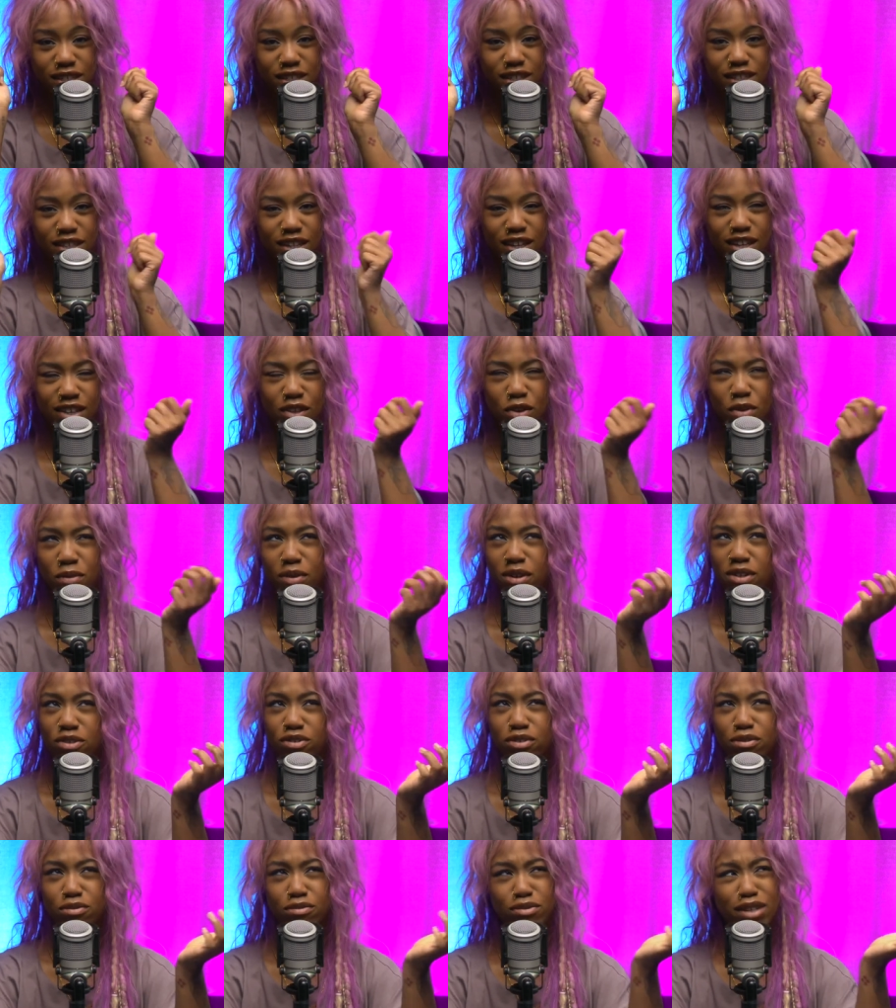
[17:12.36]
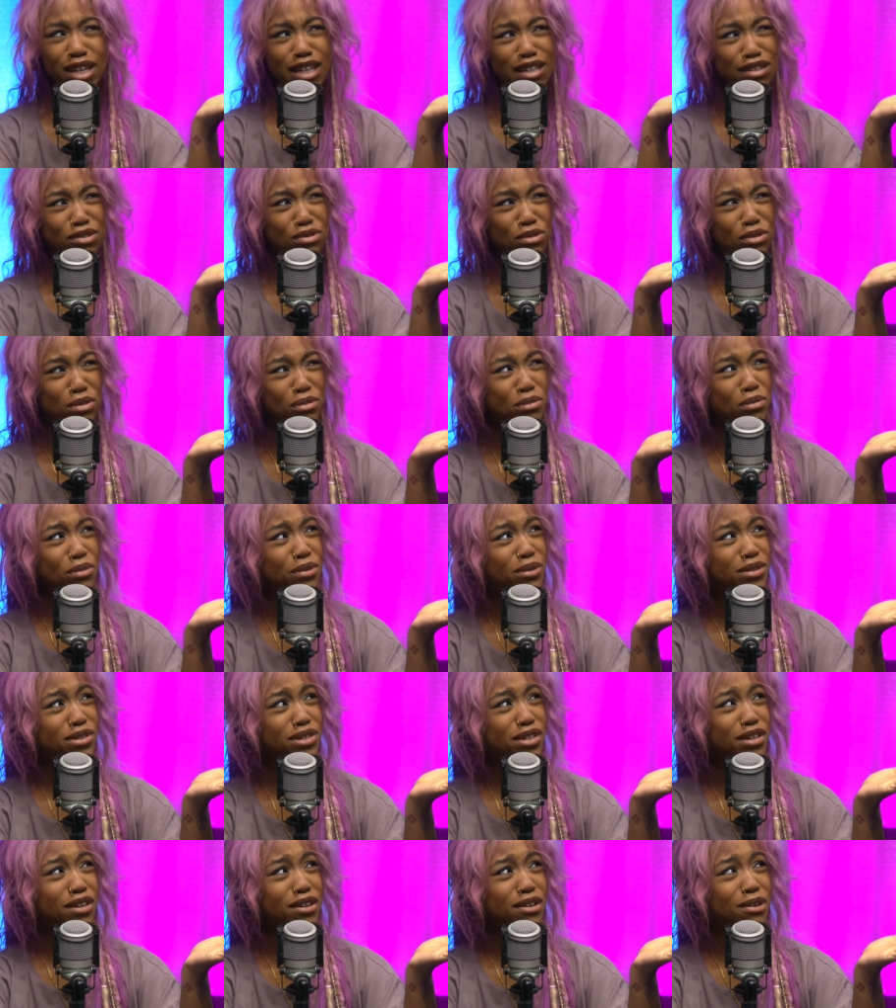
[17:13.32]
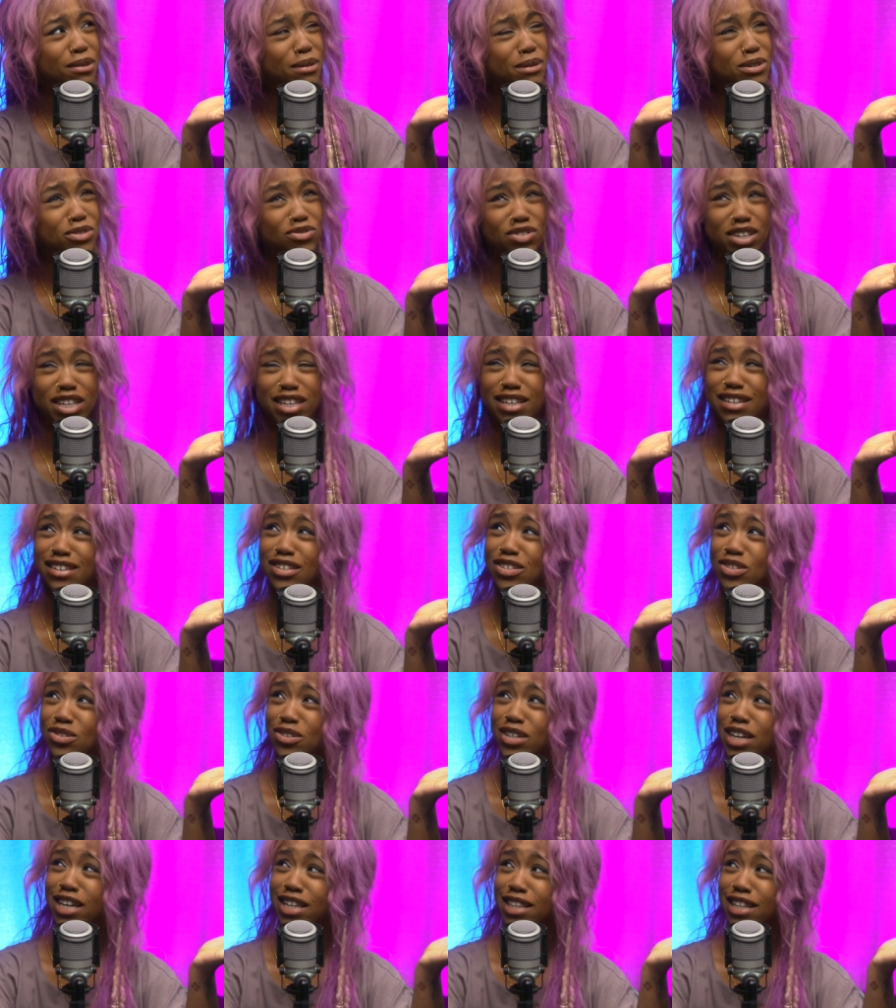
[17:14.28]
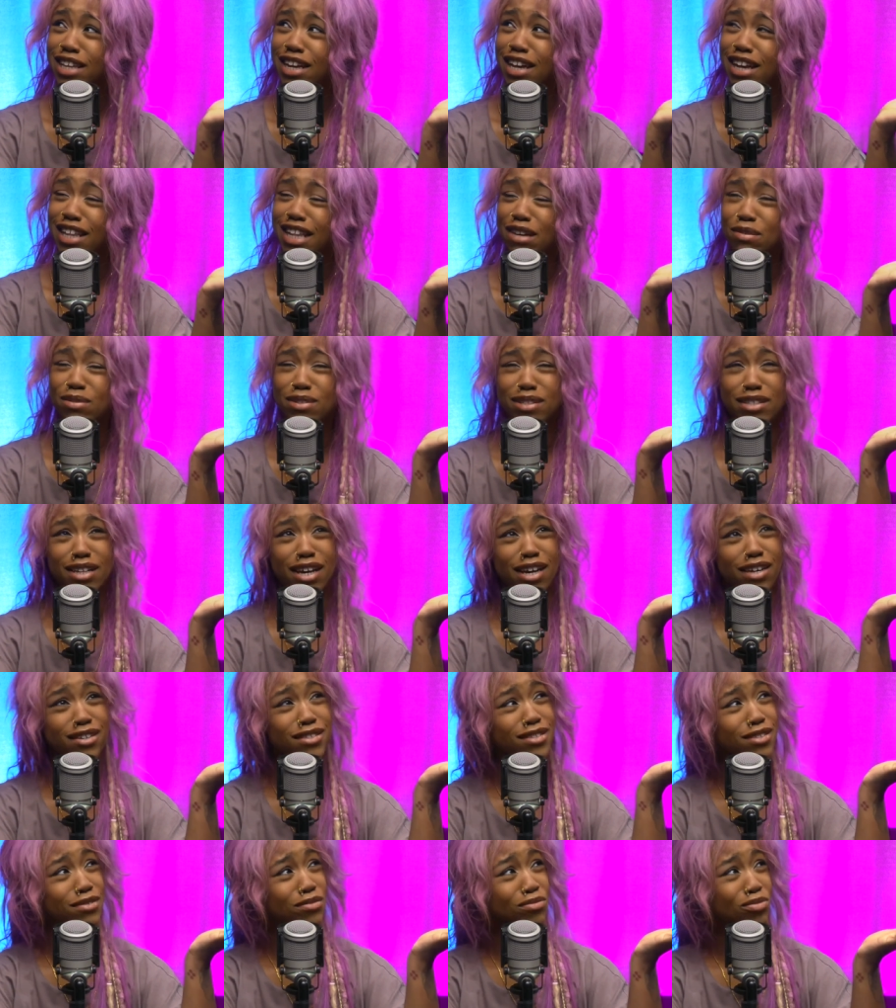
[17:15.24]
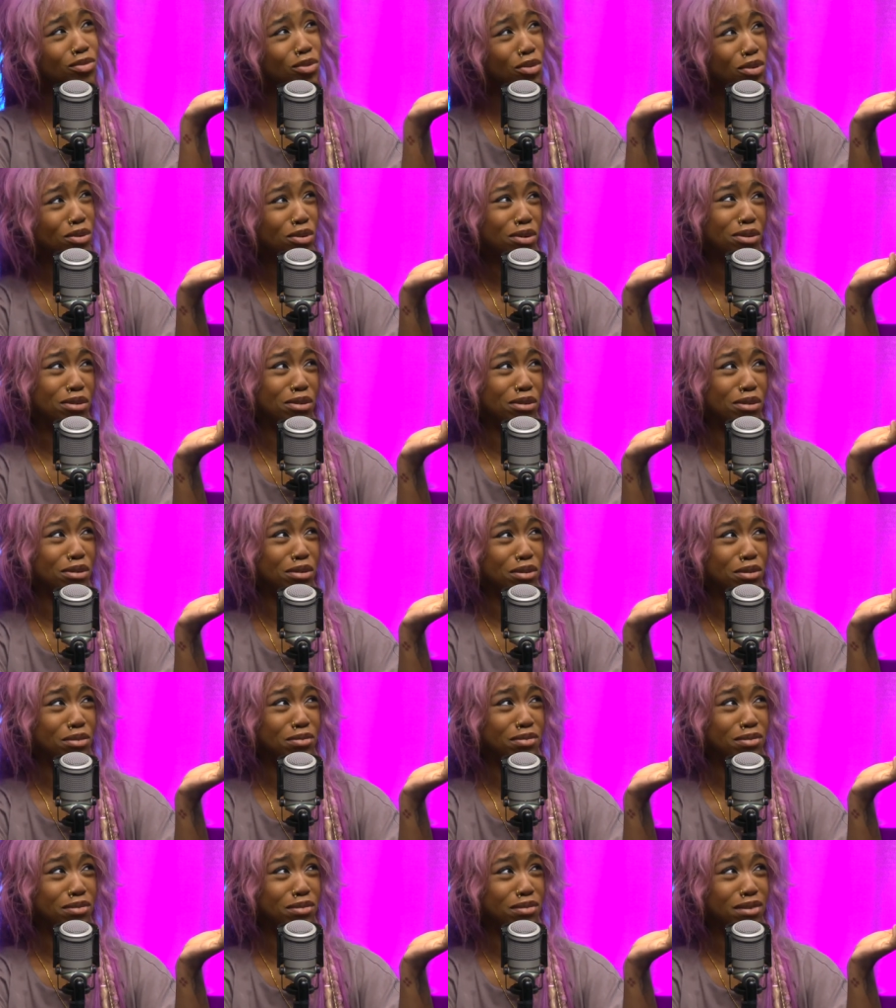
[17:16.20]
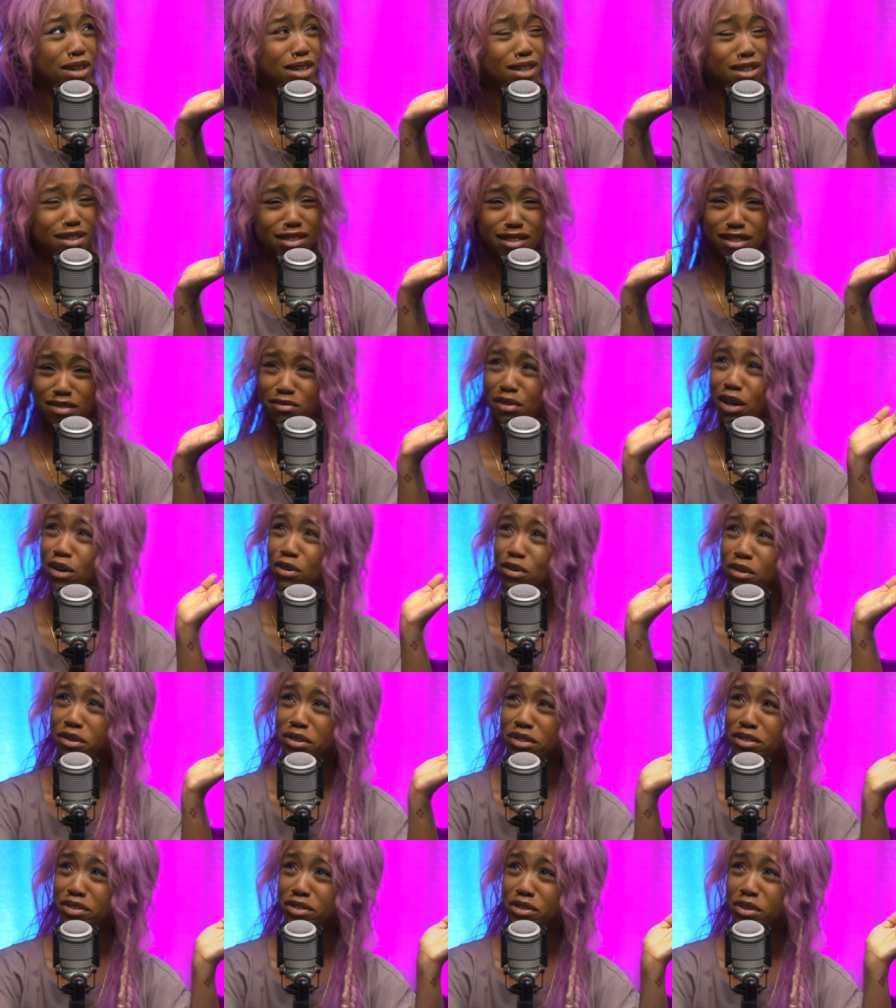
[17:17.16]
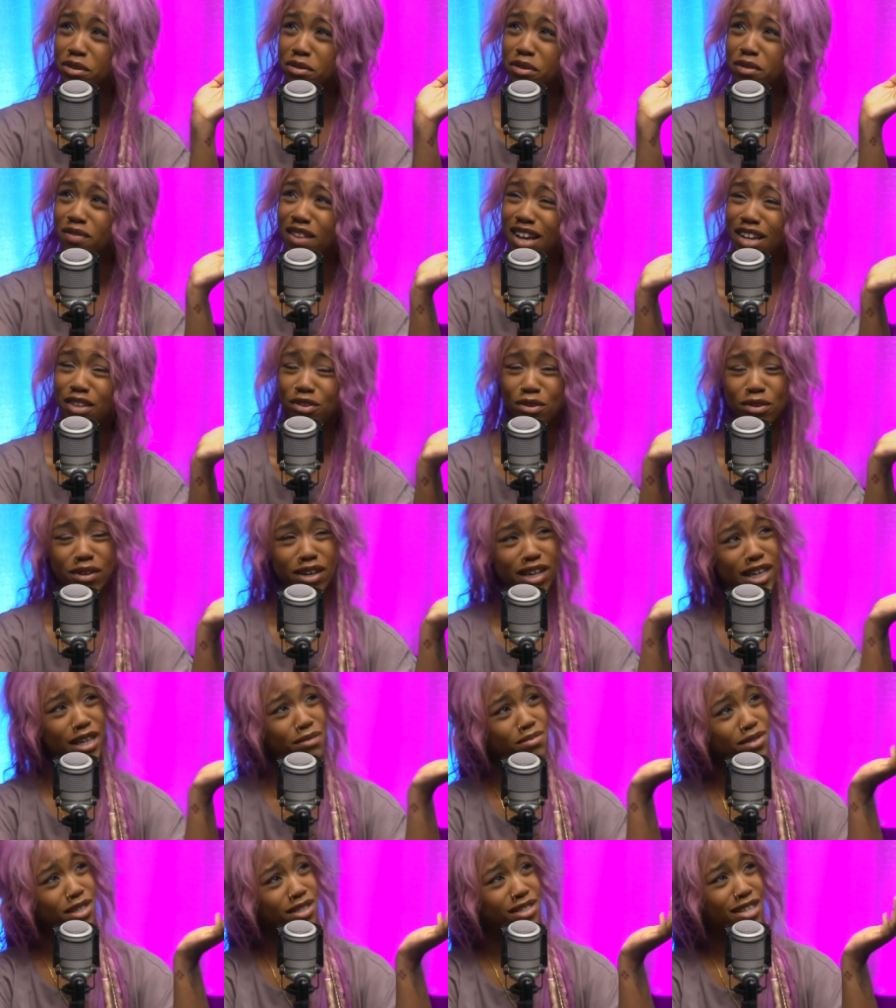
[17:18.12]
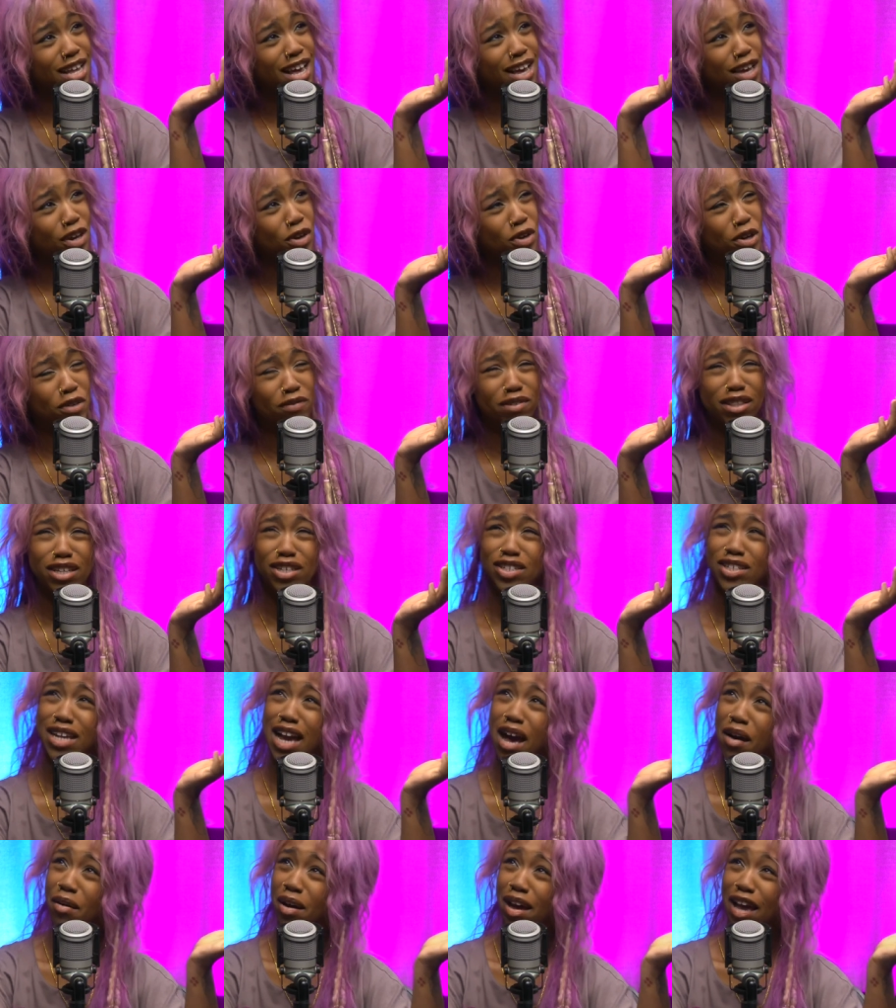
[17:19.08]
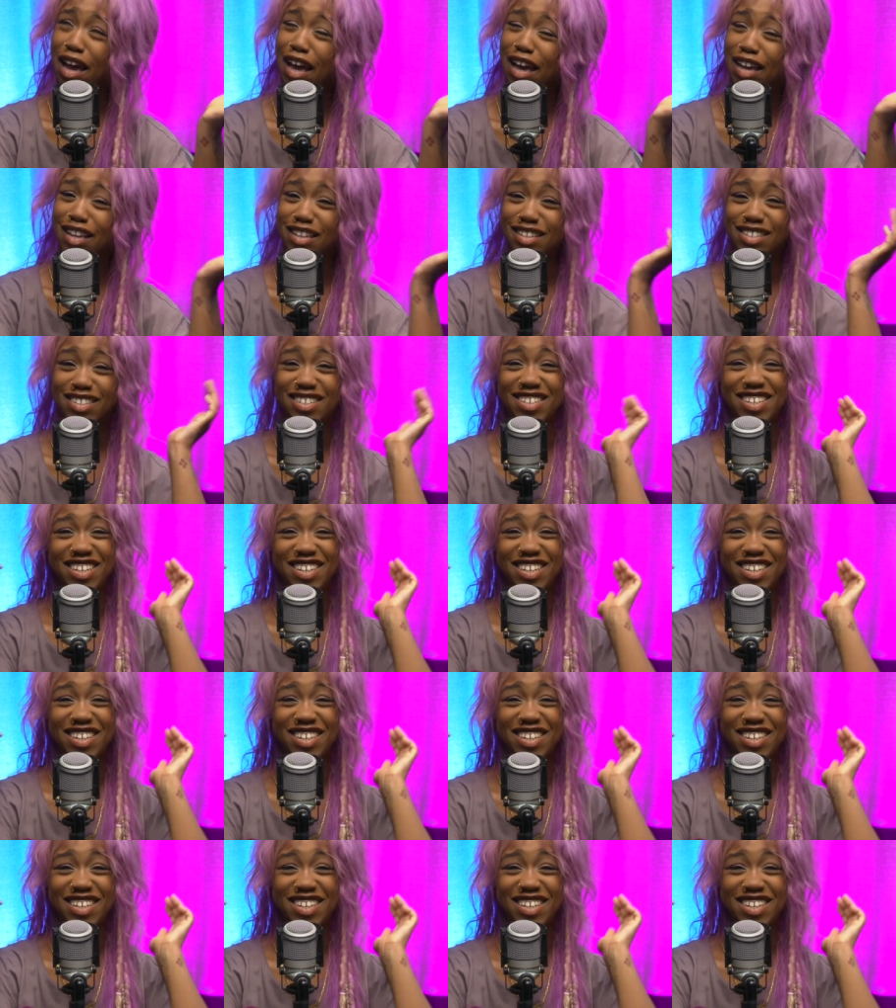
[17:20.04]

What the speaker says: And you're wondering, where did all the water go? I was really enjoying that. That was nice and warm. And it smelled good too, with that eucalyptus hanging over the shower head.